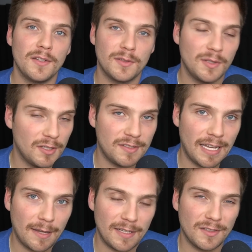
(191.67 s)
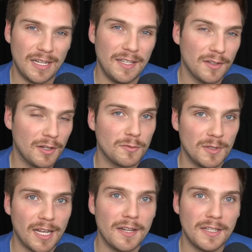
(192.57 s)
So they're just saying essentially either it's
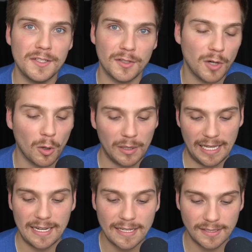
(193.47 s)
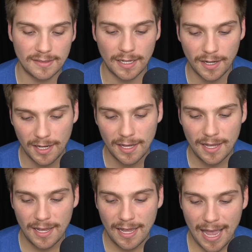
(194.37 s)
redundant or totally unnecessary.
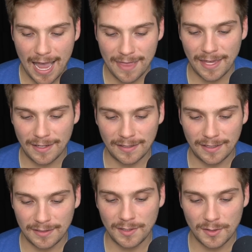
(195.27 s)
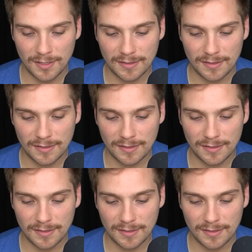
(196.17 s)
And then it continues to